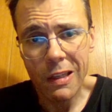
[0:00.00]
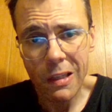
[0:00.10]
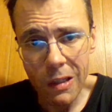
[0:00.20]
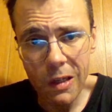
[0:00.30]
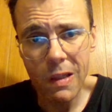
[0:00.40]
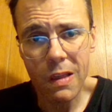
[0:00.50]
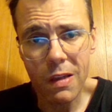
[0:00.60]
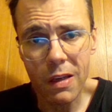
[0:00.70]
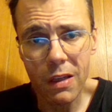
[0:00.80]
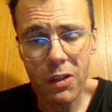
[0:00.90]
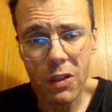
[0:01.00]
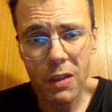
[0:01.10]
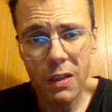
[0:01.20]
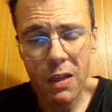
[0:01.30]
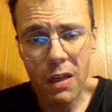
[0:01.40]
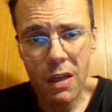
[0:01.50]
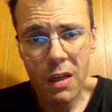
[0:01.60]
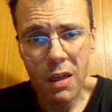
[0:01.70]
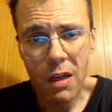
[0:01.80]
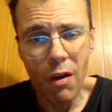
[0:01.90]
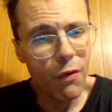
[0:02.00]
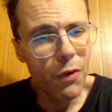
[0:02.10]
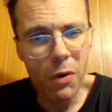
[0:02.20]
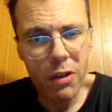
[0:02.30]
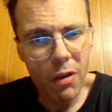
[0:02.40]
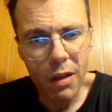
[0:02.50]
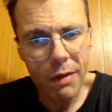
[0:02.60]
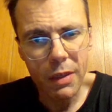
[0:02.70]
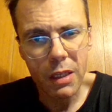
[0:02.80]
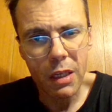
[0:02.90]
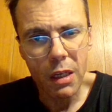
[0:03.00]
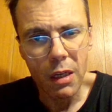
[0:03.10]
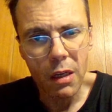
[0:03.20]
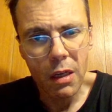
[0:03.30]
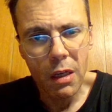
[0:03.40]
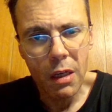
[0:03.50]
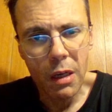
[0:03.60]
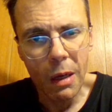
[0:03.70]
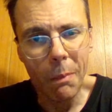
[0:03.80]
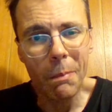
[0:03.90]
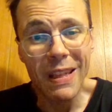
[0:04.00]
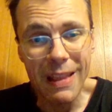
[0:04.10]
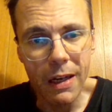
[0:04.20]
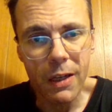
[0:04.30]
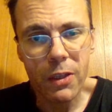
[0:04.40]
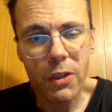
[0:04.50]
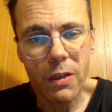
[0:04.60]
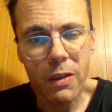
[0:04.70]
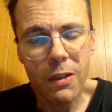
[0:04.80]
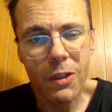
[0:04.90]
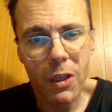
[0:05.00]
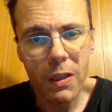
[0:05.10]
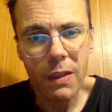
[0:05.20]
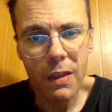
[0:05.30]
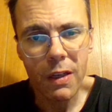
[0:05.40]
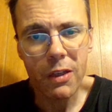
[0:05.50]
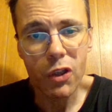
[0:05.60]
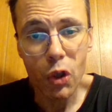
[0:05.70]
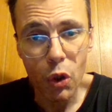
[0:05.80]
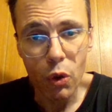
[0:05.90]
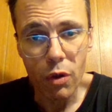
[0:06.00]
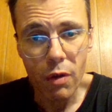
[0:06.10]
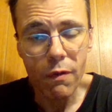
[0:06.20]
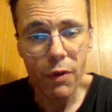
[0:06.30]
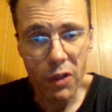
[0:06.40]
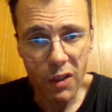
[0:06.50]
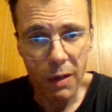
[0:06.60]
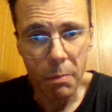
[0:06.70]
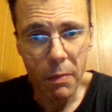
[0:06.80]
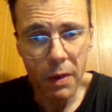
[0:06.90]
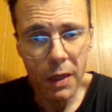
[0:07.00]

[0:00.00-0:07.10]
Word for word: certain things. Of course, not everything, but does certain things good for some